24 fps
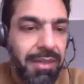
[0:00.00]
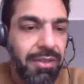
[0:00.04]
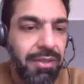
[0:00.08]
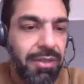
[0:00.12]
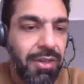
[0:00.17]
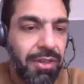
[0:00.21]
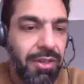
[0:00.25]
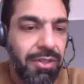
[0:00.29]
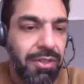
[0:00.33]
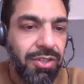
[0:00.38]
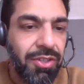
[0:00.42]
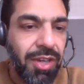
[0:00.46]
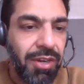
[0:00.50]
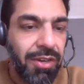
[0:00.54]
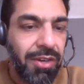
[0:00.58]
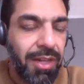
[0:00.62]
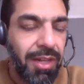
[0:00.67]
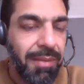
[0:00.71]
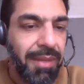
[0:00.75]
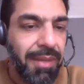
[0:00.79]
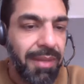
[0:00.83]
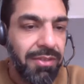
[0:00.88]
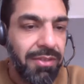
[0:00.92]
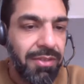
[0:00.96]
Dr. Sharrell, I
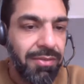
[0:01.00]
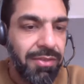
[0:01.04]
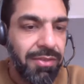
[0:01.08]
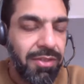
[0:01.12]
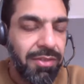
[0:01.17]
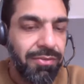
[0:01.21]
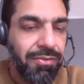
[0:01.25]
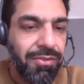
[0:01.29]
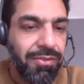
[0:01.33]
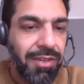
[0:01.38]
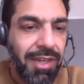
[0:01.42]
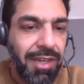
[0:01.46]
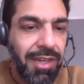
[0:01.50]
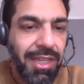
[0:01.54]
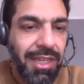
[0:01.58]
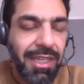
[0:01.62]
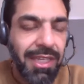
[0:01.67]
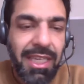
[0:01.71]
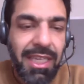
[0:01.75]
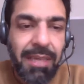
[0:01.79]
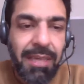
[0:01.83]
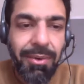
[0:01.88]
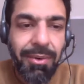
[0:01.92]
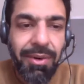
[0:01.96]
mean, it's a really
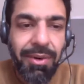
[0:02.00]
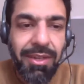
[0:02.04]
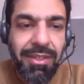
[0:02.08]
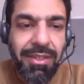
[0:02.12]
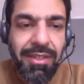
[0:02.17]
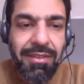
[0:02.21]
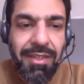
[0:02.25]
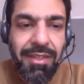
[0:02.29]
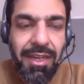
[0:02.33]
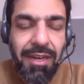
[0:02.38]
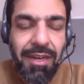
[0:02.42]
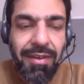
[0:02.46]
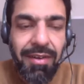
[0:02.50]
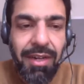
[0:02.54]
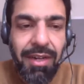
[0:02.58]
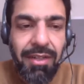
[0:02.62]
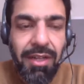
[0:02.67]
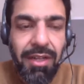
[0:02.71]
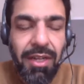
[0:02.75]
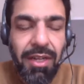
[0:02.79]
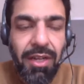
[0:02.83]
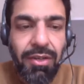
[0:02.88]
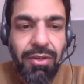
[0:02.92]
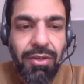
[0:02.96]
key point, isn't it, around the
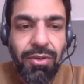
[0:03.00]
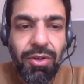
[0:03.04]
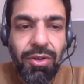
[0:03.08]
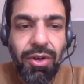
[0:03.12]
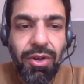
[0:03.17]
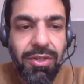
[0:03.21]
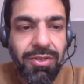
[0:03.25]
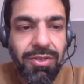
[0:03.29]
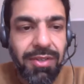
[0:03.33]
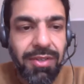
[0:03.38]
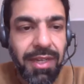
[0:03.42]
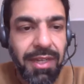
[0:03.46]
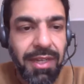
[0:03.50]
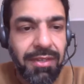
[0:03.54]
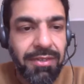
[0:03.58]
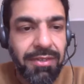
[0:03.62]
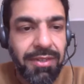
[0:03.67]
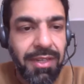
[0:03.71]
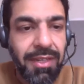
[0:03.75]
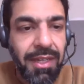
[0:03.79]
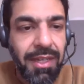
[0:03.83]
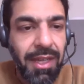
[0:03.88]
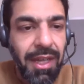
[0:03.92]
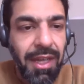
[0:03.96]
local context
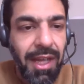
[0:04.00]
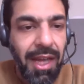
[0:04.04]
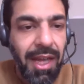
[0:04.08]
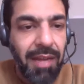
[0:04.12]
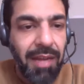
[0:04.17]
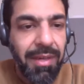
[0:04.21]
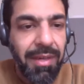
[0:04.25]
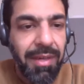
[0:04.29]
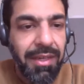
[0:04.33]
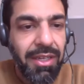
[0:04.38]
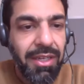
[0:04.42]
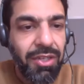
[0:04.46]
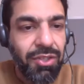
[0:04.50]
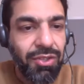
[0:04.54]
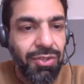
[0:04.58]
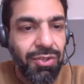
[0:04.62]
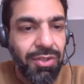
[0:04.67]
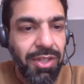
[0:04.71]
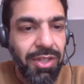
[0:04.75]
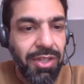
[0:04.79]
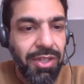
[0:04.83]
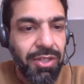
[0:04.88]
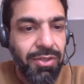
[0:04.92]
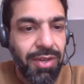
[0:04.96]
and making sure
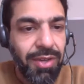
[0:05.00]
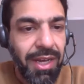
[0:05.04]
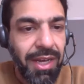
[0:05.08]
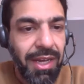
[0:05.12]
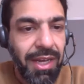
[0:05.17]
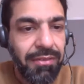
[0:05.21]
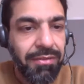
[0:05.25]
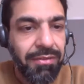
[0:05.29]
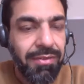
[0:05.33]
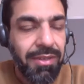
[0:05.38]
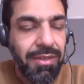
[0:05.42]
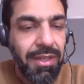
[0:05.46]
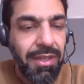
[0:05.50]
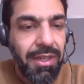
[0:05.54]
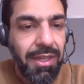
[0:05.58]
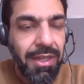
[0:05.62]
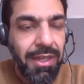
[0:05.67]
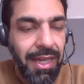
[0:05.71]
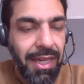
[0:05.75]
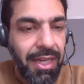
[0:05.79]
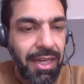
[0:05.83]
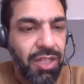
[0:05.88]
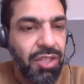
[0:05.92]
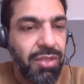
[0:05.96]
that you have
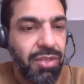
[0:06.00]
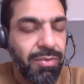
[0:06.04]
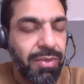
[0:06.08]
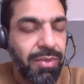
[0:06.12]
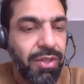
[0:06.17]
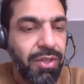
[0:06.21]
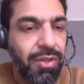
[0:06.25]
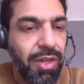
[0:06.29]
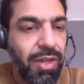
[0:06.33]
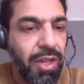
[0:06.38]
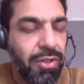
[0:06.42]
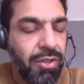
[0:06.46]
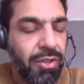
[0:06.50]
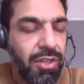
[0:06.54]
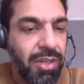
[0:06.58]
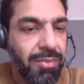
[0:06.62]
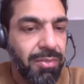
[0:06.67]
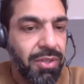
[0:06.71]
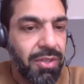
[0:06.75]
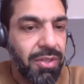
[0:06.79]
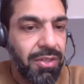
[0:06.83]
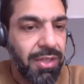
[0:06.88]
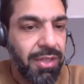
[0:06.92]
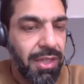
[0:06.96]
connection with your local
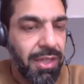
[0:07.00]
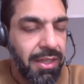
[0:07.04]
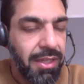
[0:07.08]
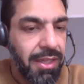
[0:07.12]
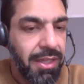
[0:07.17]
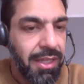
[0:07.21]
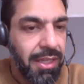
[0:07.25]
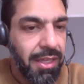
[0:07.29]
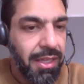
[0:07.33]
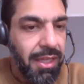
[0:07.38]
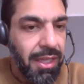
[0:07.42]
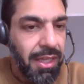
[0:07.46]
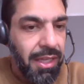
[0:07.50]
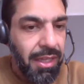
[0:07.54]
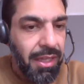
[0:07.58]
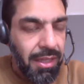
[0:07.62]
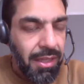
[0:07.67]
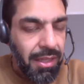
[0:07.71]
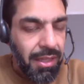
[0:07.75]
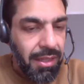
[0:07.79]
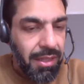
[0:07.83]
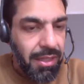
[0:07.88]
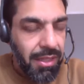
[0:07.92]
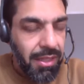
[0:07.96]
community. And I think
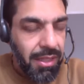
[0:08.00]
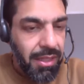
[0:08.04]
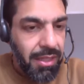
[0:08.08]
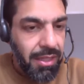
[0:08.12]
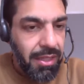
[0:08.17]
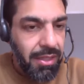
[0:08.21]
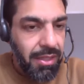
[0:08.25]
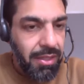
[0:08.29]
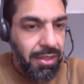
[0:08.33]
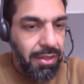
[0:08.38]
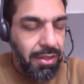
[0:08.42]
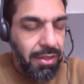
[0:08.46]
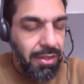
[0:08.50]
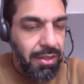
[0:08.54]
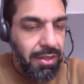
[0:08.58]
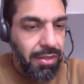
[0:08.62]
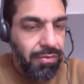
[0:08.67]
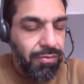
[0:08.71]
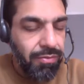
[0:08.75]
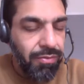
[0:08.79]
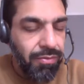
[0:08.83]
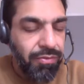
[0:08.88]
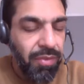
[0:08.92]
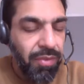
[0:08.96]

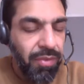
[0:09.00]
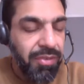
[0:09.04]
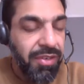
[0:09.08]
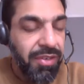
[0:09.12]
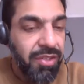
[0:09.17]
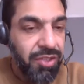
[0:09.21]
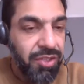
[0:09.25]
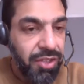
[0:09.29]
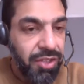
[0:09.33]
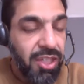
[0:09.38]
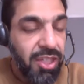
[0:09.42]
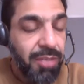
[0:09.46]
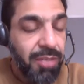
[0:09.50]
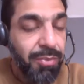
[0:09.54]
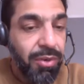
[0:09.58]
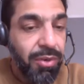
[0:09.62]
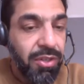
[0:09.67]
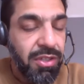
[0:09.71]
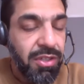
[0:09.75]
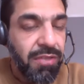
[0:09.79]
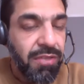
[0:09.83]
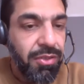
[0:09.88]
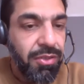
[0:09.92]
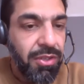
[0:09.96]
from a research
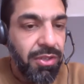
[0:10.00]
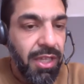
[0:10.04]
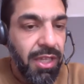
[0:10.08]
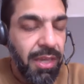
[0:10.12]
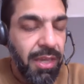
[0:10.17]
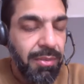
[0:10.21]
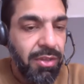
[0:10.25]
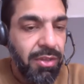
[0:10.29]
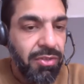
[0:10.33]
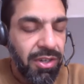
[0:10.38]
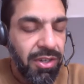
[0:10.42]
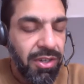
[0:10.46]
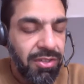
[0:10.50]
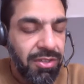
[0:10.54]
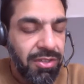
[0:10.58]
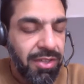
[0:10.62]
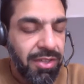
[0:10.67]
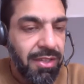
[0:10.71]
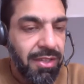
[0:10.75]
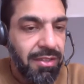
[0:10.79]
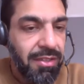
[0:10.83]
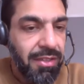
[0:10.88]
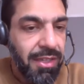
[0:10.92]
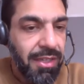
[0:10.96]
point of view, the Ibn Rushd
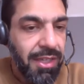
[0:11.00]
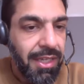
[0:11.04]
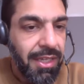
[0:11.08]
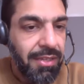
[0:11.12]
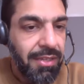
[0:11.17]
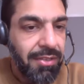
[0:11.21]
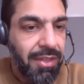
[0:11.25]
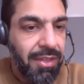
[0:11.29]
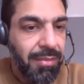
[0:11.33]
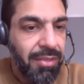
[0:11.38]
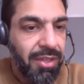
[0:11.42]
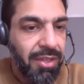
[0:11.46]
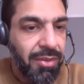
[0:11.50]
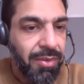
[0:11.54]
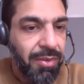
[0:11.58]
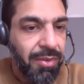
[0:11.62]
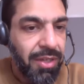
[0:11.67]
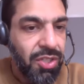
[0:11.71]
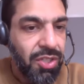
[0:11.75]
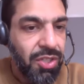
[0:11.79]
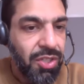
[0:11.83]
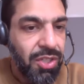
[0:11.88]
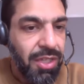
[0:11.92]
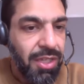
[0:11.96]
Center is something
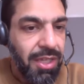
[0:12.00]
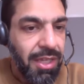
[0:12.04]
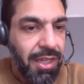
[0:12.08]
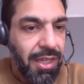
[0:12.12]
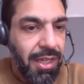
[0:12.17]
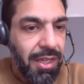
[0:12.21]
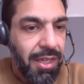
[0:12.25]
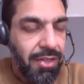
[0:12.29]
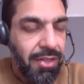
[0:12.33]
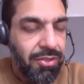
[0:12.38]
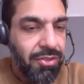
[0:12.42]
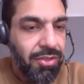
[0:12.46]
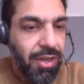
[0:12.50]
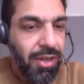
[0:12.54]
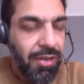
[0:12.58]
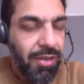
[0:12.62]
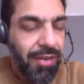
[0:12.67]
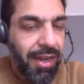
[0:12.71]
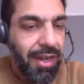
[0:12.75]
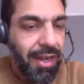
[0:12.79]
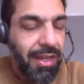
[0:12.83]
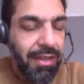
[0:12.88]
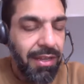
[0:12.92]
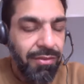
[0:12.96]
which is
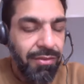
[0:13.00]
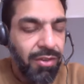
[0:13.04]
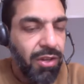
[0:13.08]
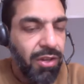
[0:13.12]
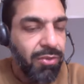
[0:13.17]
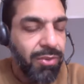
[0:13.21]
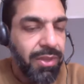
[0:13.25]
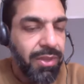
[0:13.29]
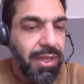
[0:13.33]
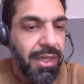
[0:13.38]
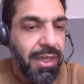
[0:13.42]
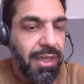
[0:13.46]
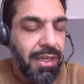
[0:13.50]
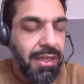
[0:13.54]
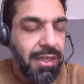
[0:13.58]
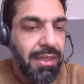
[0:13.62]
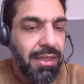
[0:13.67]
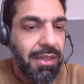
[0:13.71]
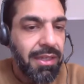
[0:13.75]
directly involved with that.